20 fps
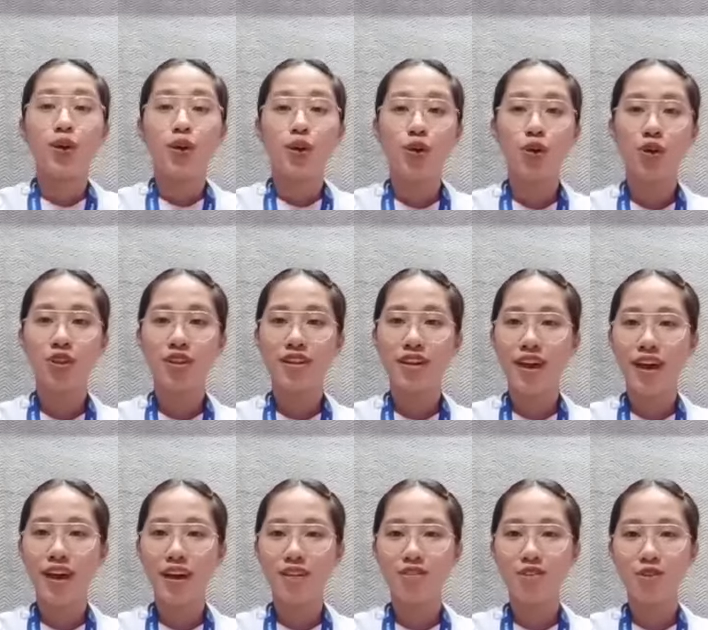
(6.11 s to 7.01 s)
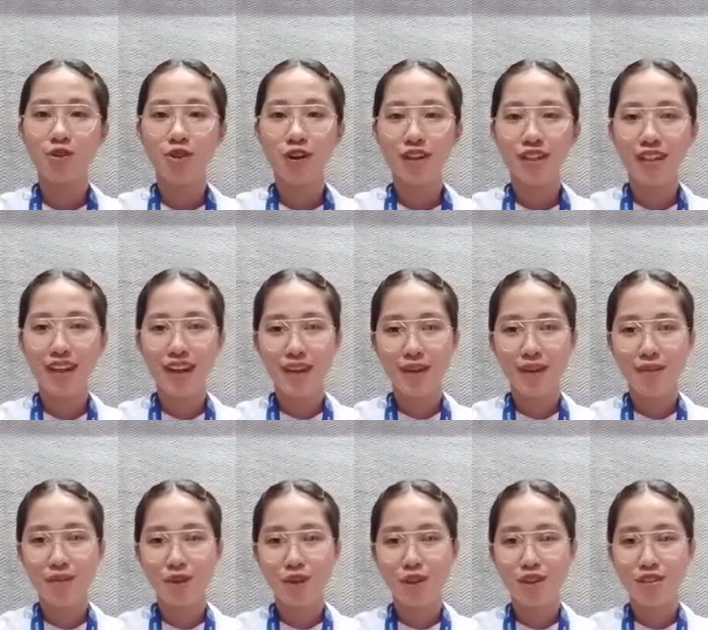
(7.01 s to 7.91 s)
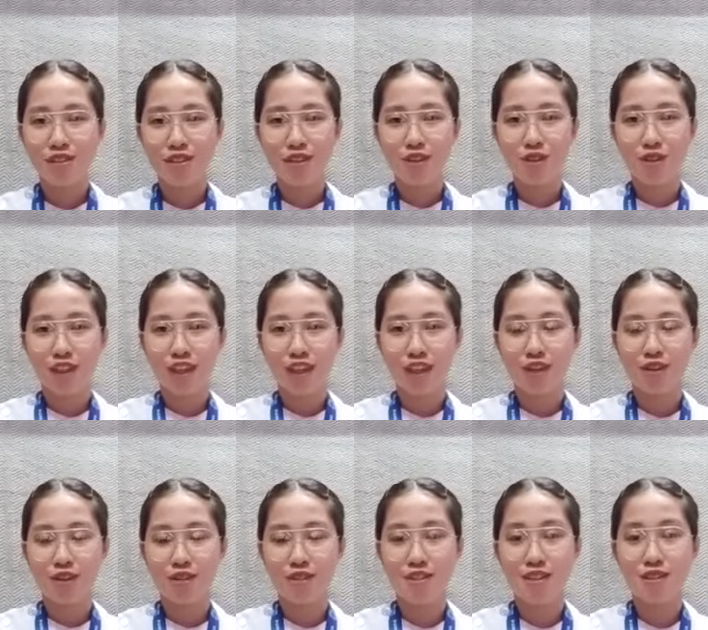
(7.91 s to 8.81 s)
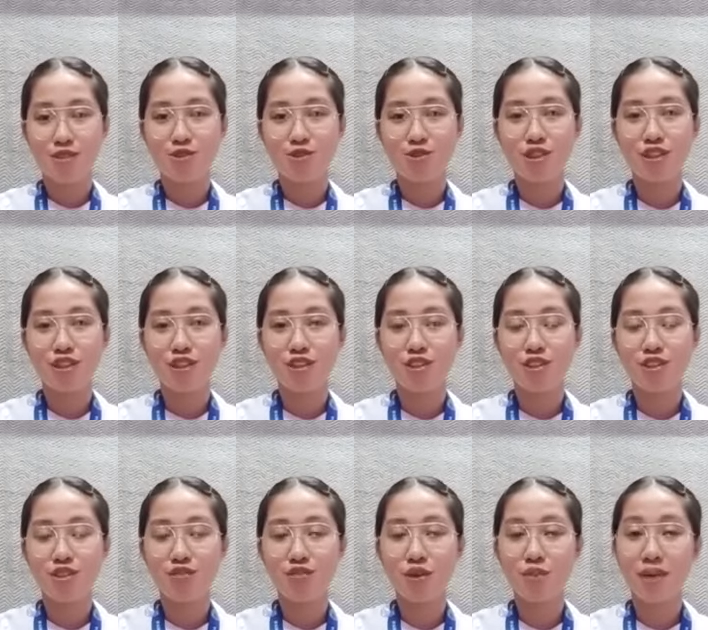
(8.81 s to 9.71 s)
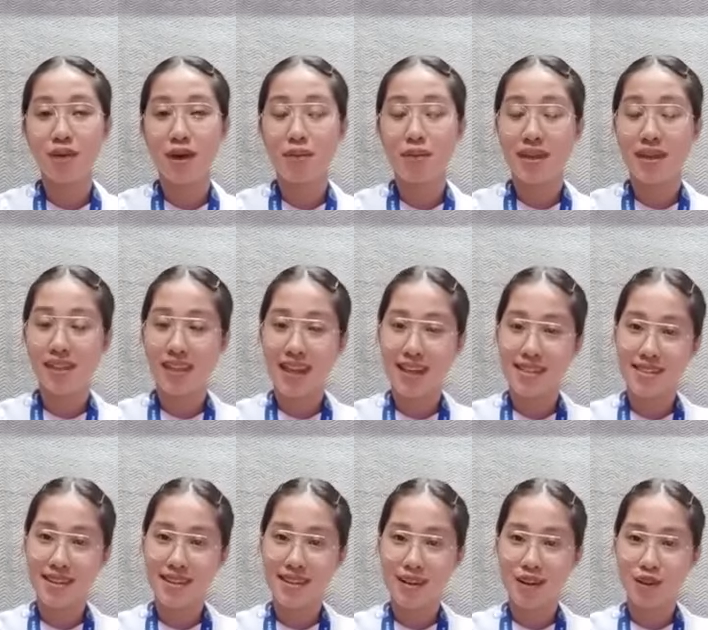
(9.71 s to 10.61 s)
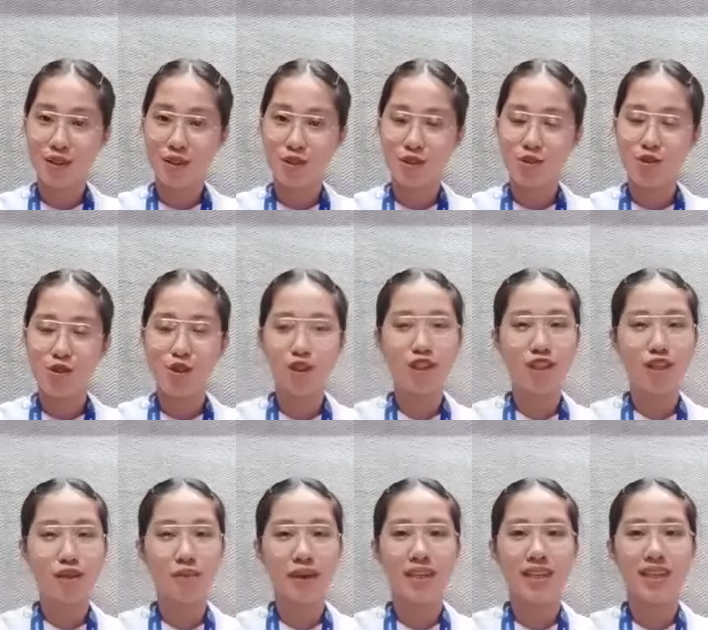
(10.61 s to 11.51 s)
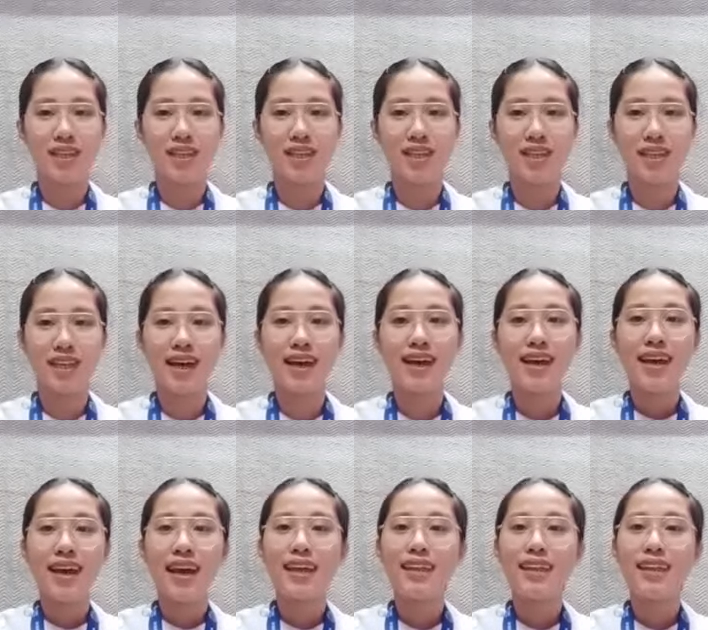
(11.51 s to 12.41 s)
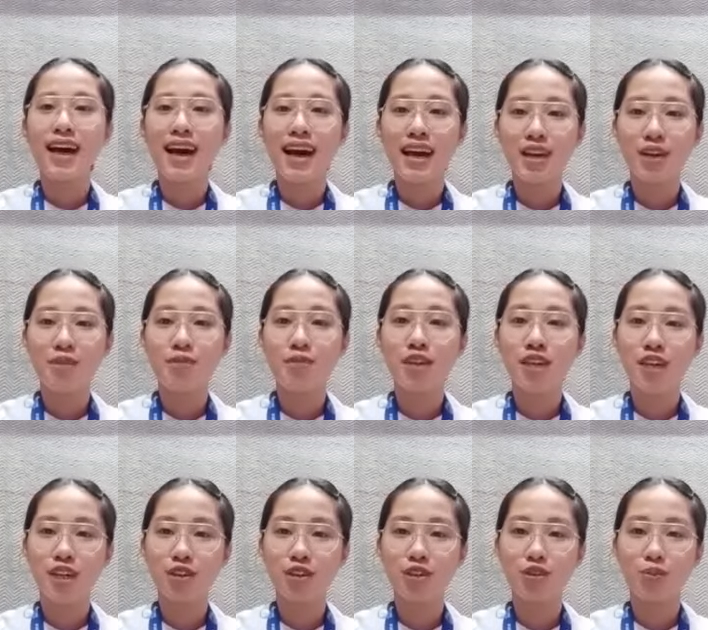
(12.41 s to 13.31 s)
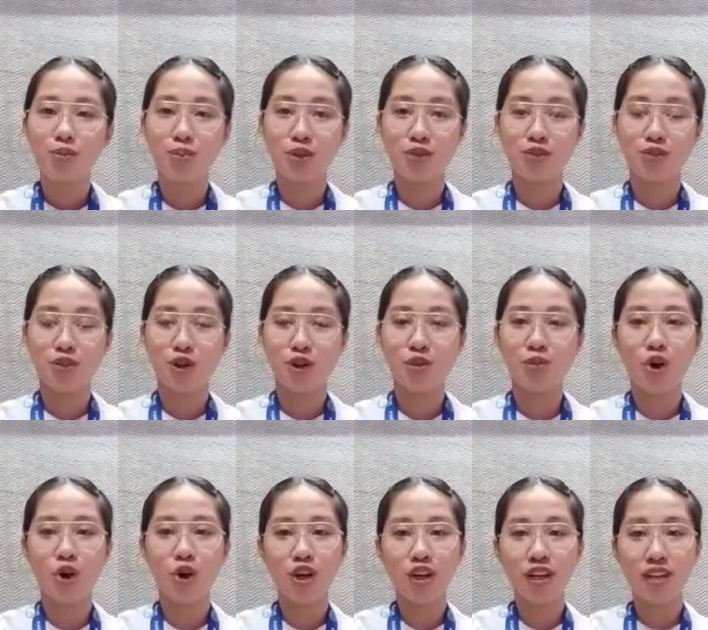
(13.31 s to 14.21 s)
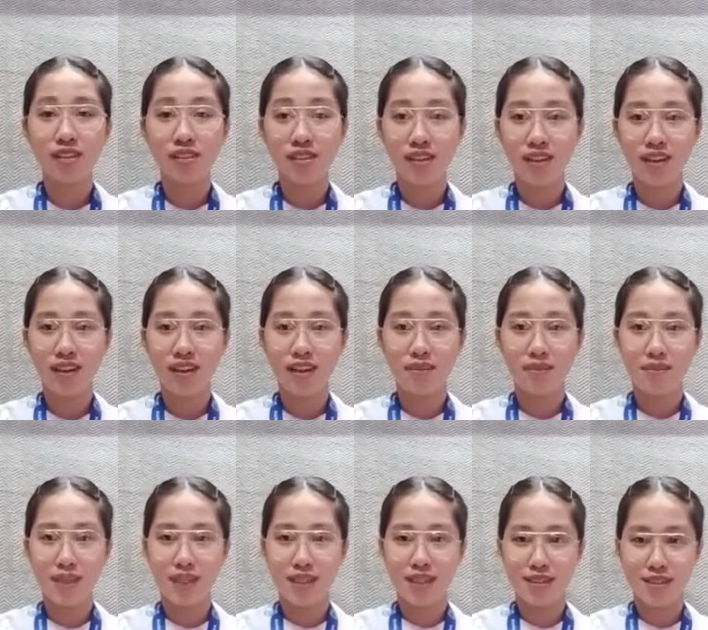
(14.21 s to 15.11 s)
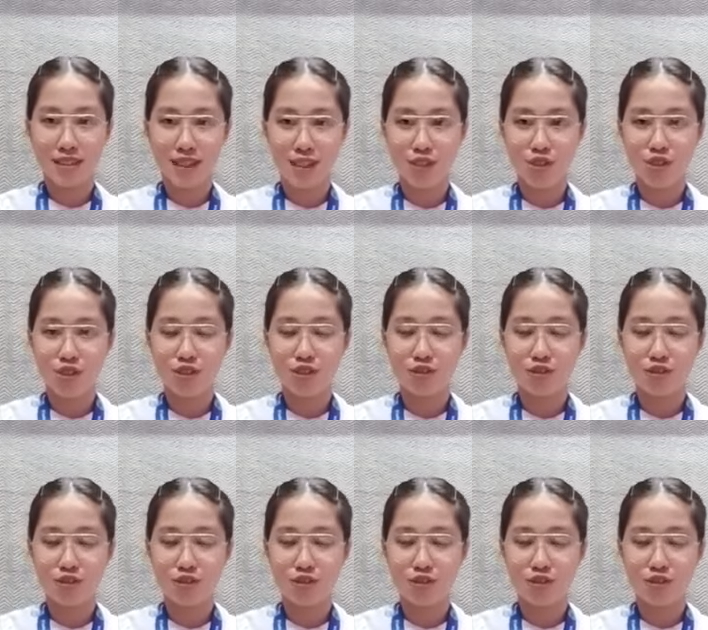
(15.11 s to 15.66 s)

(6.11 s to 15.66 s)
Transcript: Good day everyone, I am Laura Jane Oteros, a student nurse from Pamantasan ng Lungsod ng Marikina, and I am here to perform oral drug administration.